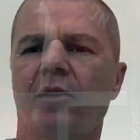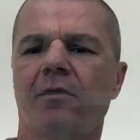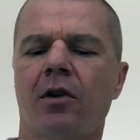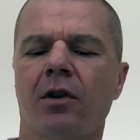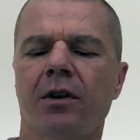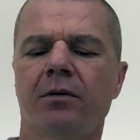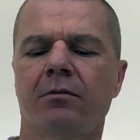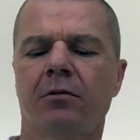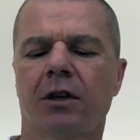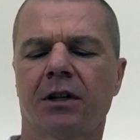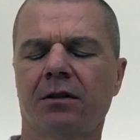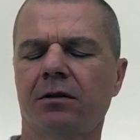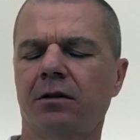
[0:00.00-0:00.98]
volume,
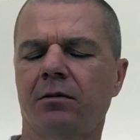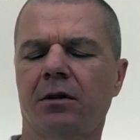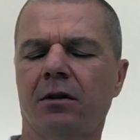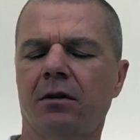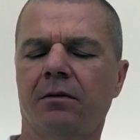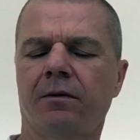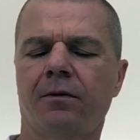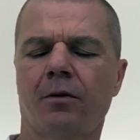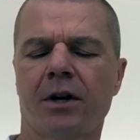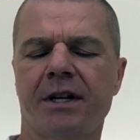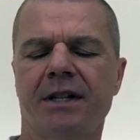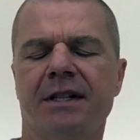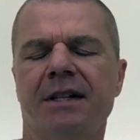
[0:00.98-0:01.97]
worked out to about
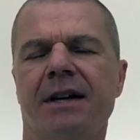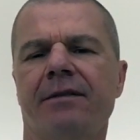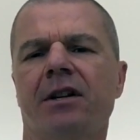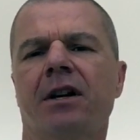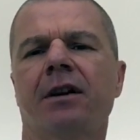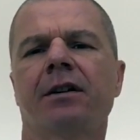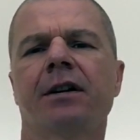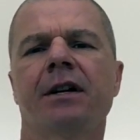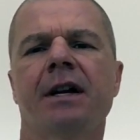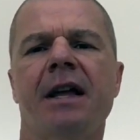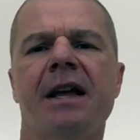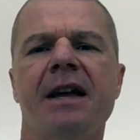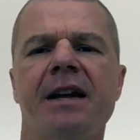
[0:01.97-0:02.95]

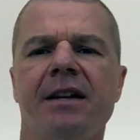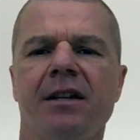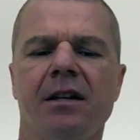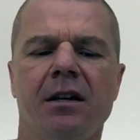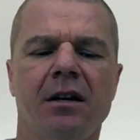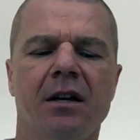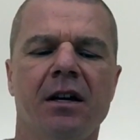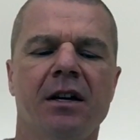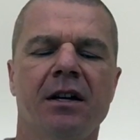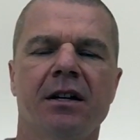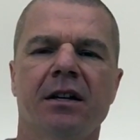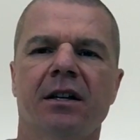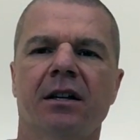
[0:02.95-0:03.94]
4,780
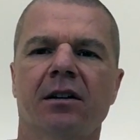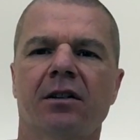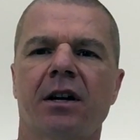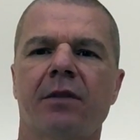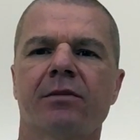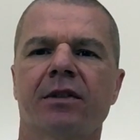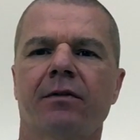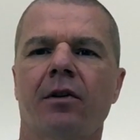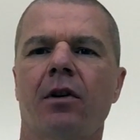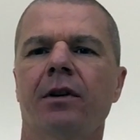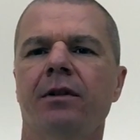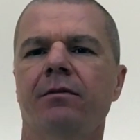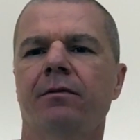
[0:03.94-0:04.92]
kilograms of
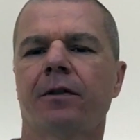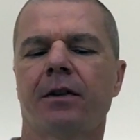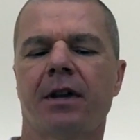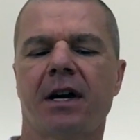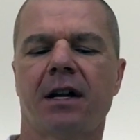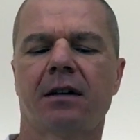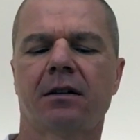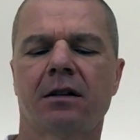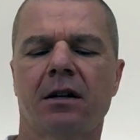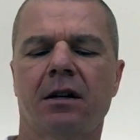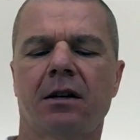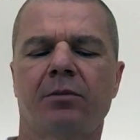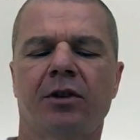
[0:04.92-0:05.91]
volume for that
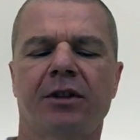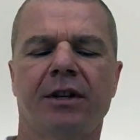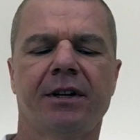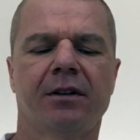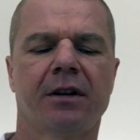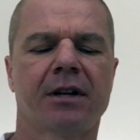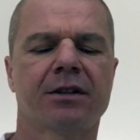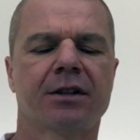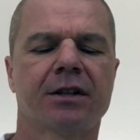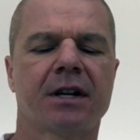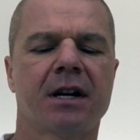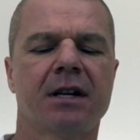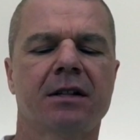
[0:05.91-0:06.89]
particular
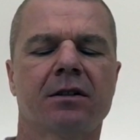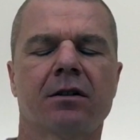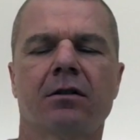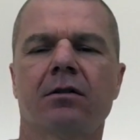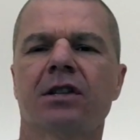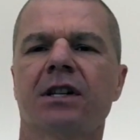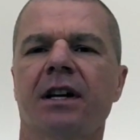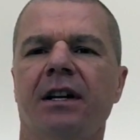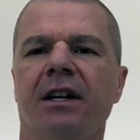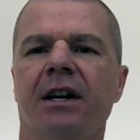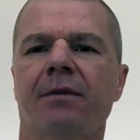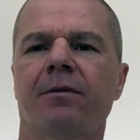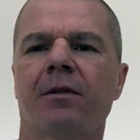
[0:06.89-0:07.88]
exercise, so
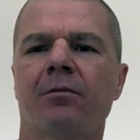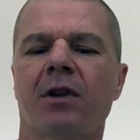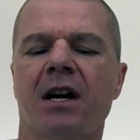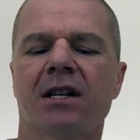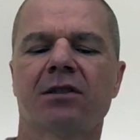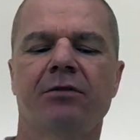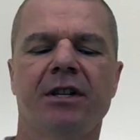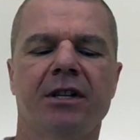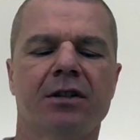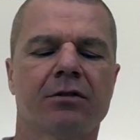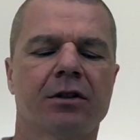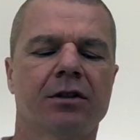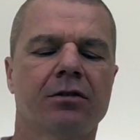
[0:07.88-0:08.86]
slightly up from last week.
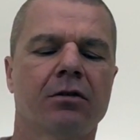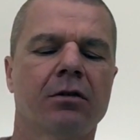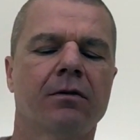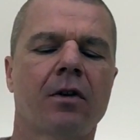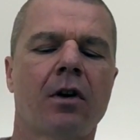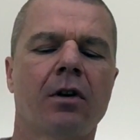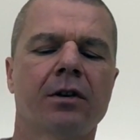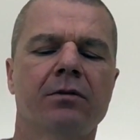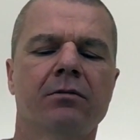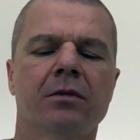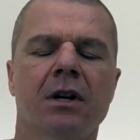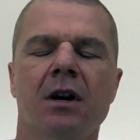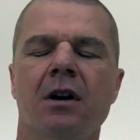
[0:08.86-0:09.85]
So the total
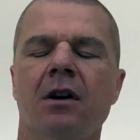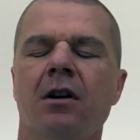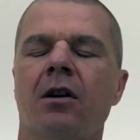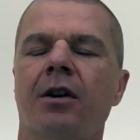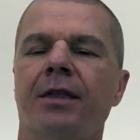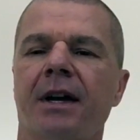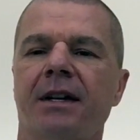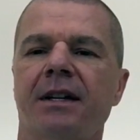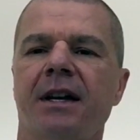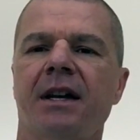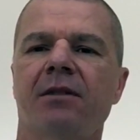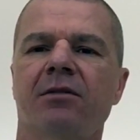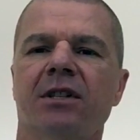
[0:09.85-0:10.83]
volume on that
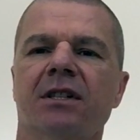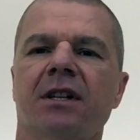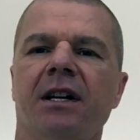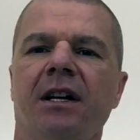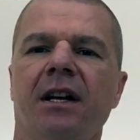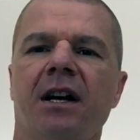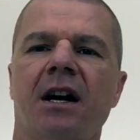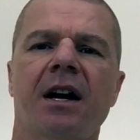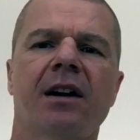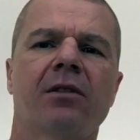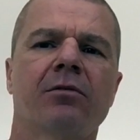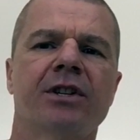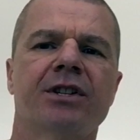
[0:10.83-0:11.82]
day was slightly
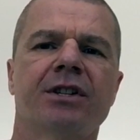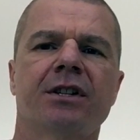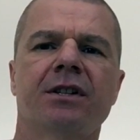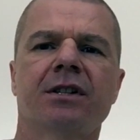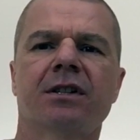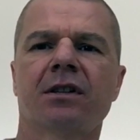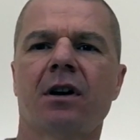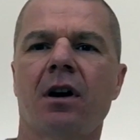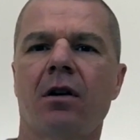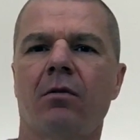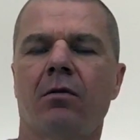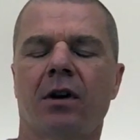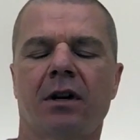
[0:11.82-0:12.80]
higher, which is
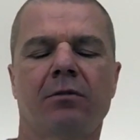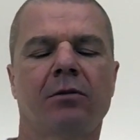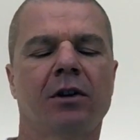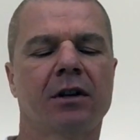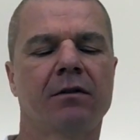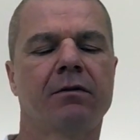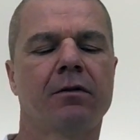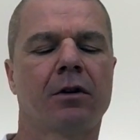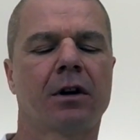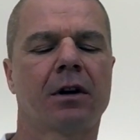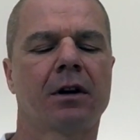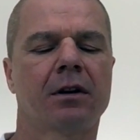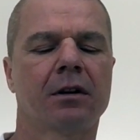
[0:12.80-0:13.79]
what I'm looking
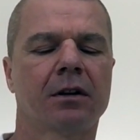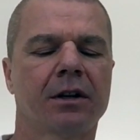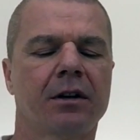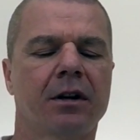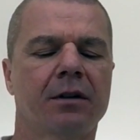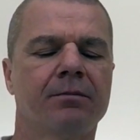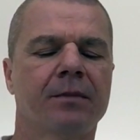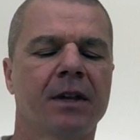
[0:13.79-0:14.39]
for early on.